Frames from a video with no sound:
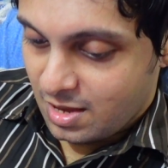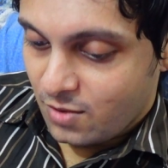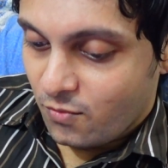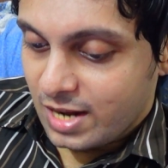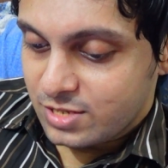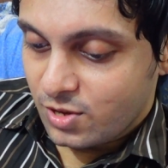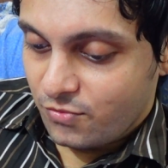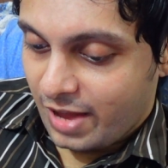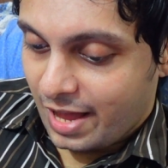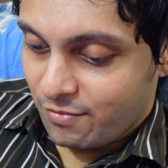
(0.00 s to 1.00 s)
What's your
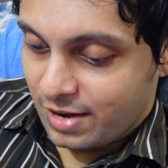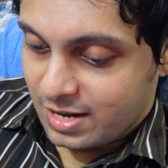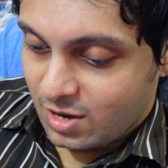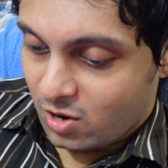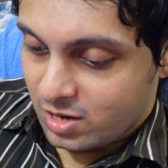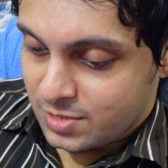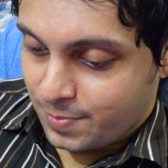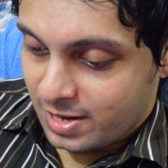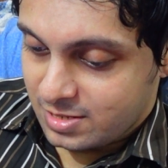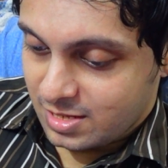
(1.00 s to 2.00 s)
favorite
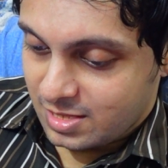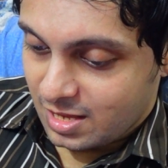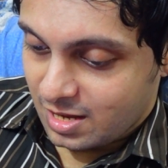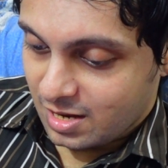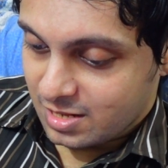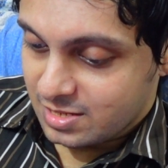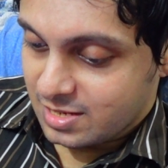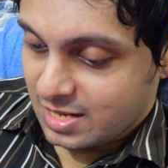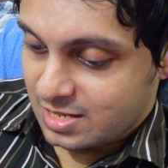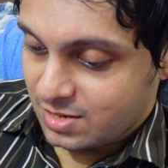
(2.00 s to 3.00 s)
conspiracy theory?
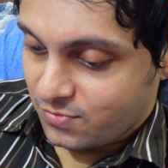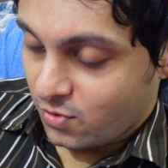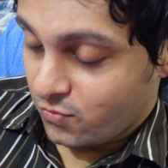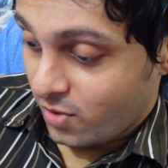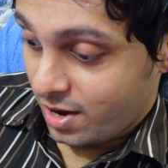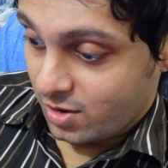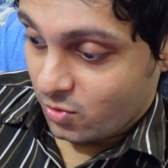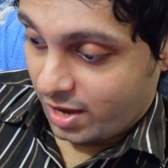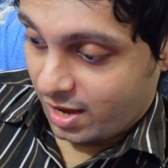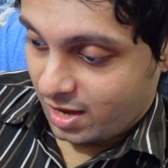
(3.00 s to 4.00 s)
Just for fun,
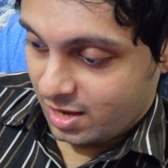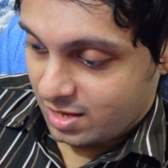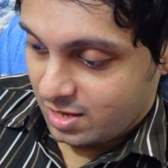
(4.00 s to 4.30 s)
okay?